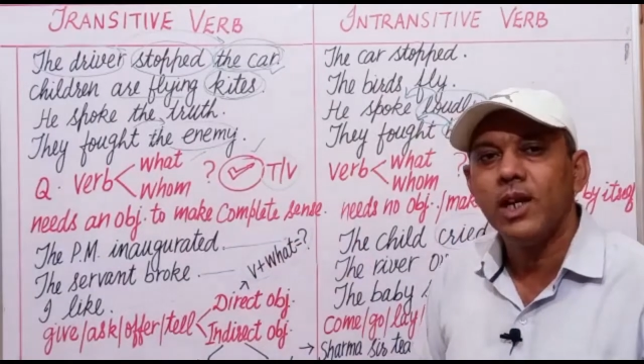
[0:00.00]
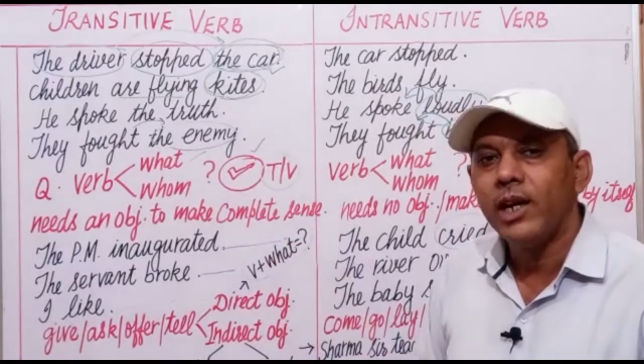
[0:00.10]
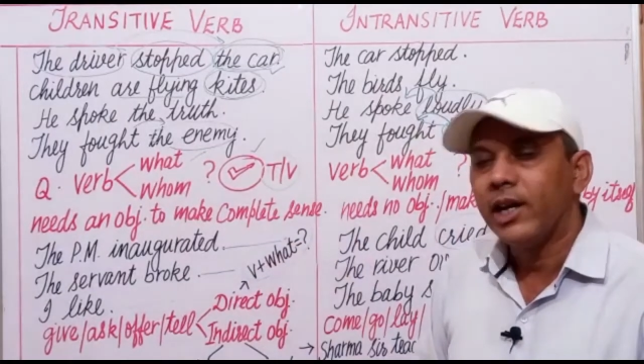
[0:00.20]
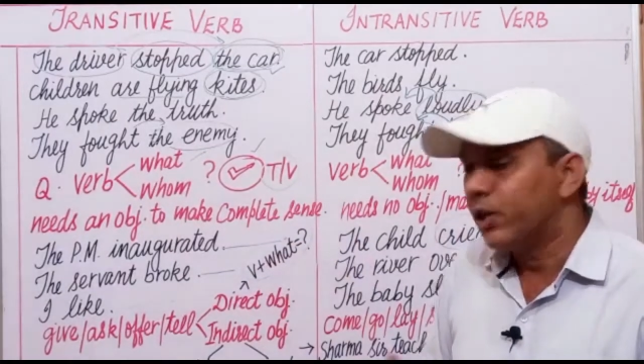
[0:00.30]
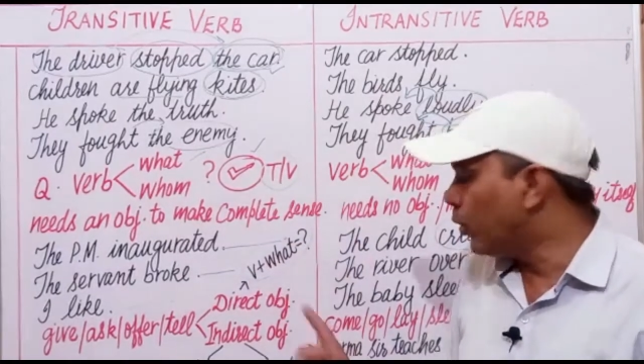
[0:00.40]

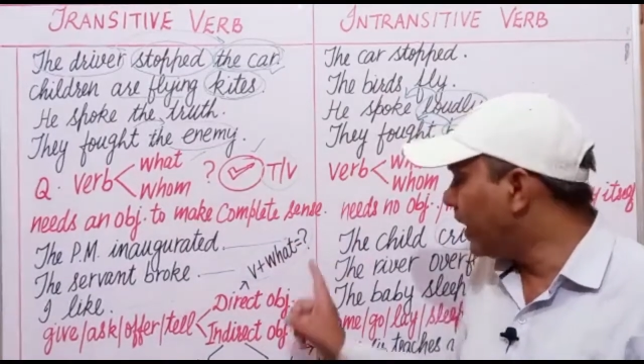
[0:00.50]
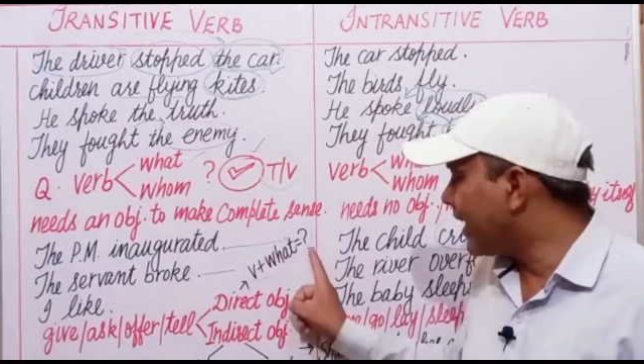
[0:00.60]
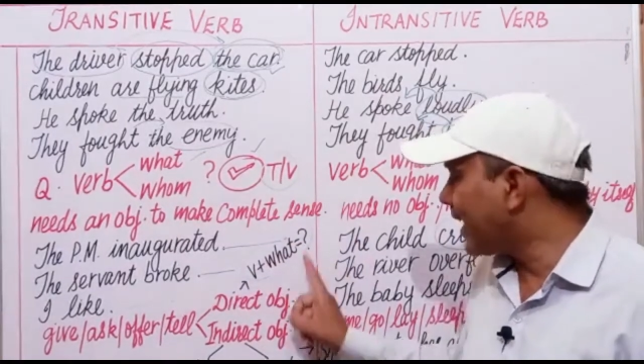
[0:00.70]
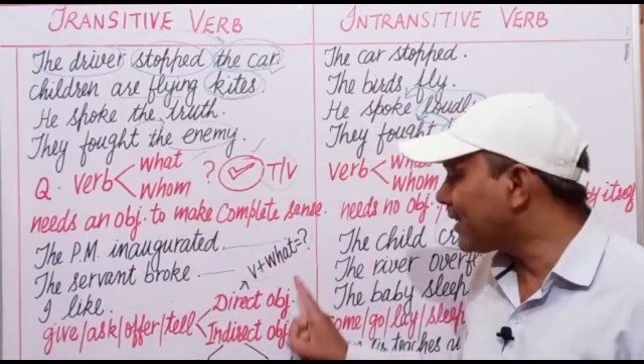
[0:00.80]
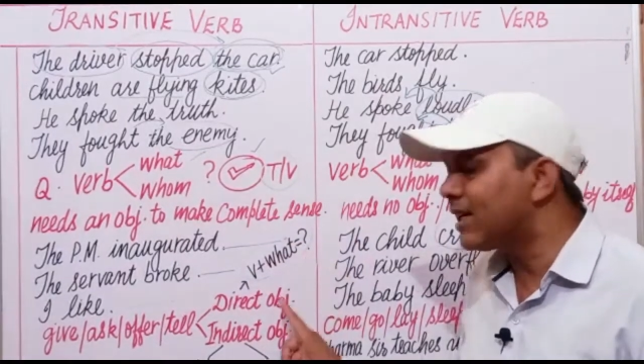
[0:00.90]
You will
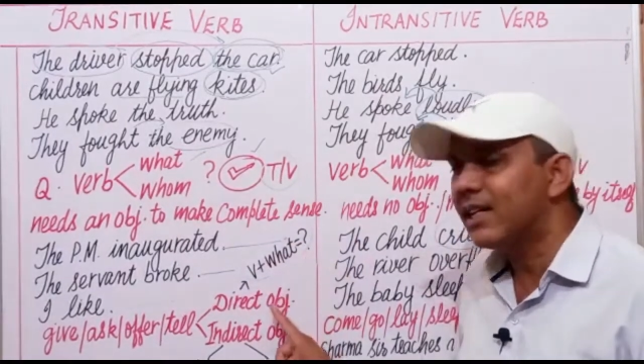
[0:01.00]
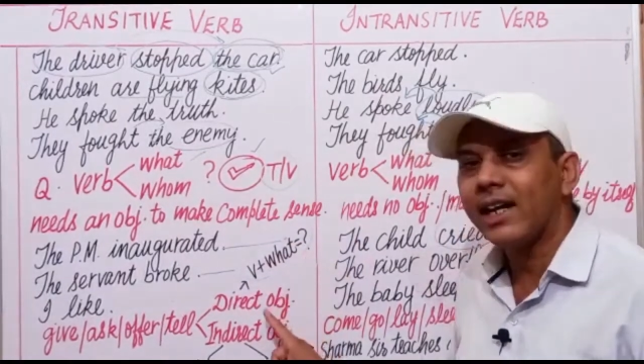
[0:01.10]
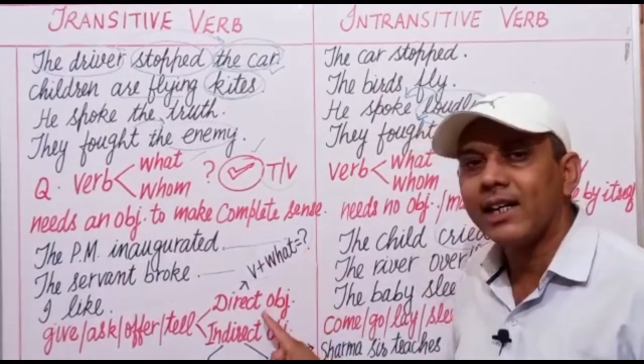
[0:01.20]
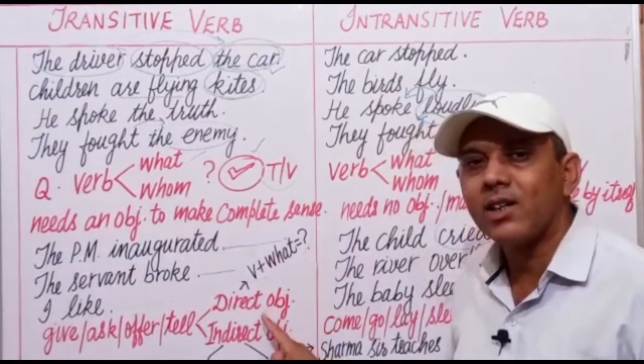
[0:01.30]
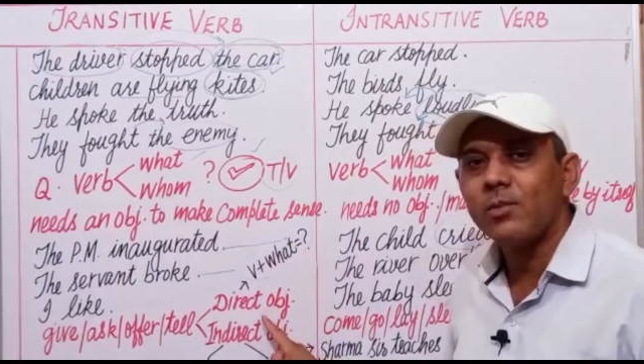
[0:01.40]
get the
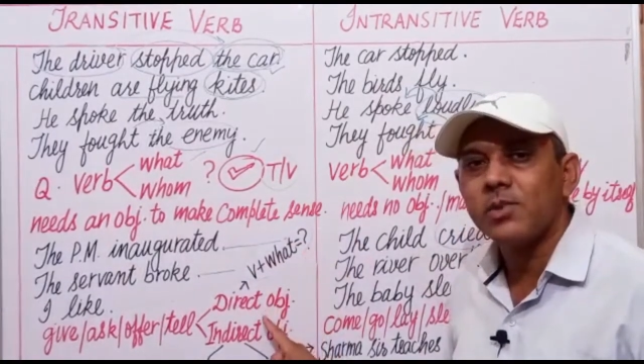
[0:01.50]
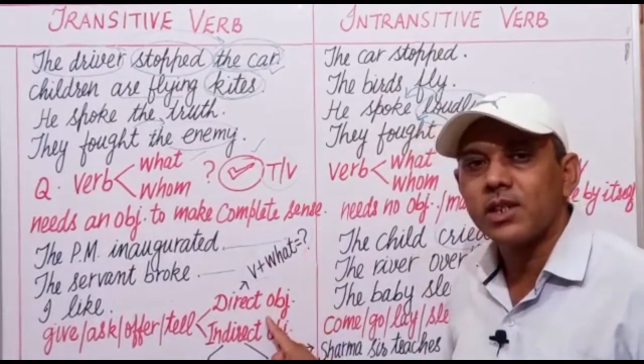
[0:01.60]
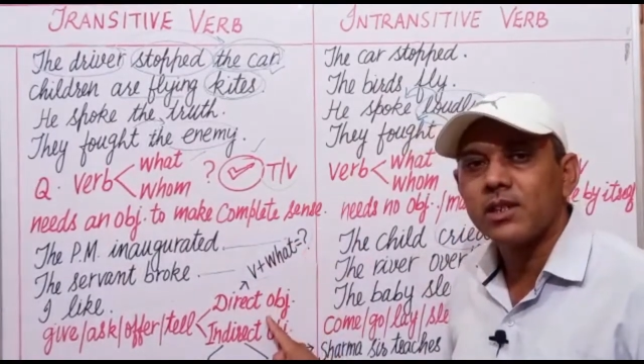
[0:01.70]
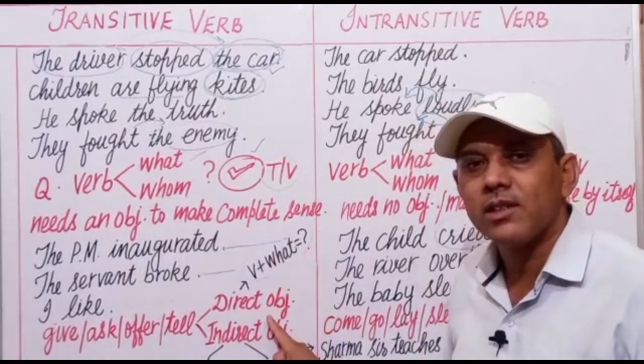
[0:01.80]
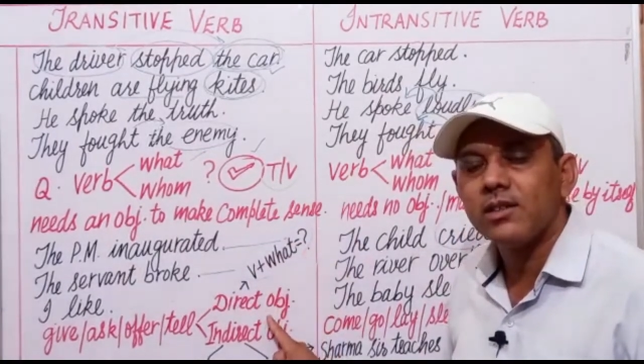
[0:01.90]
direct
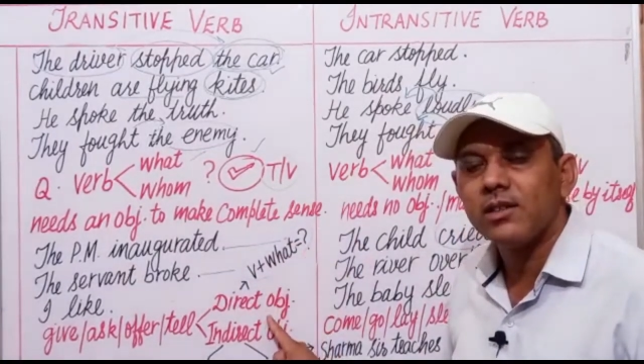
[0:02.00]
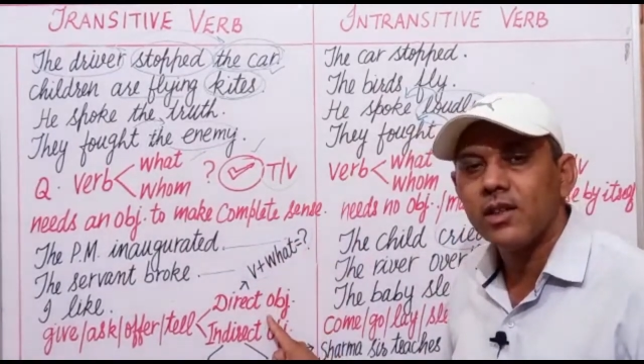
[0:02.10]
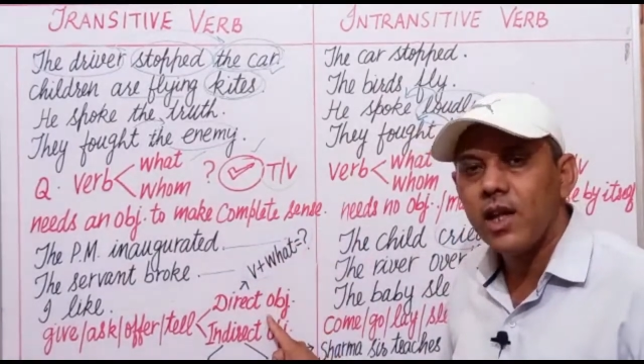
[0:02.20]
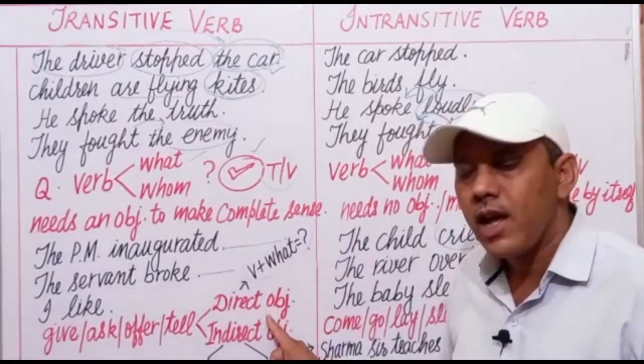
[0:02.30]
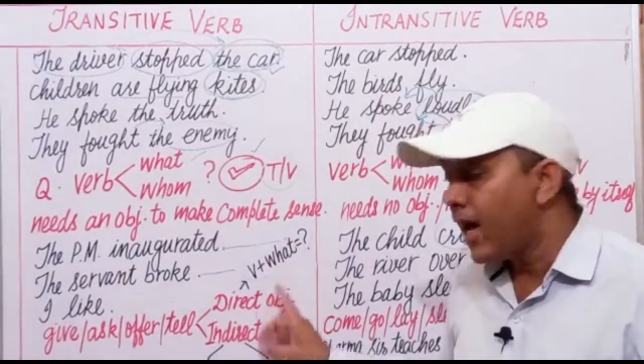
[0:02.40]
object.
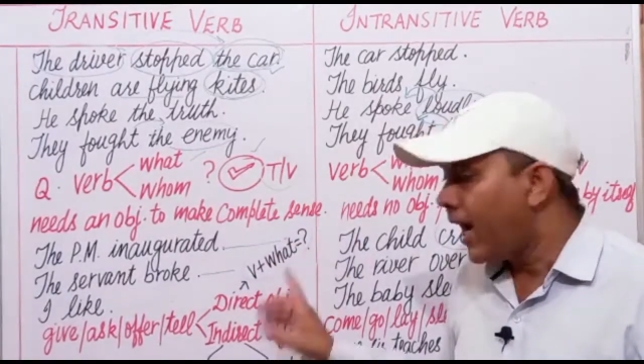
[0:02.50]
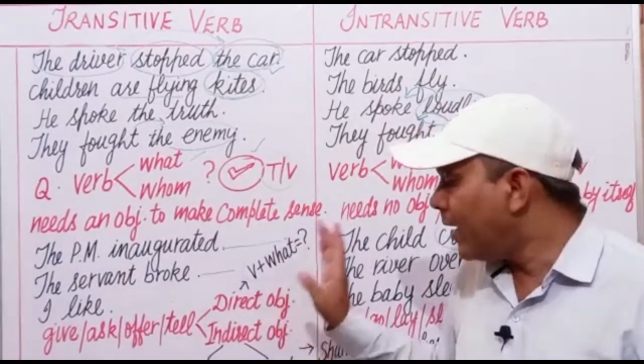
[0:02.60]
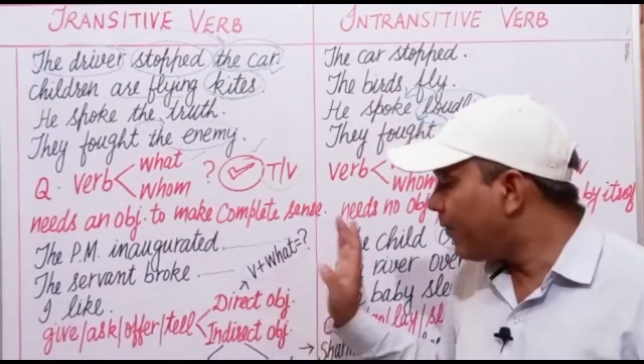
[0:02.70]
And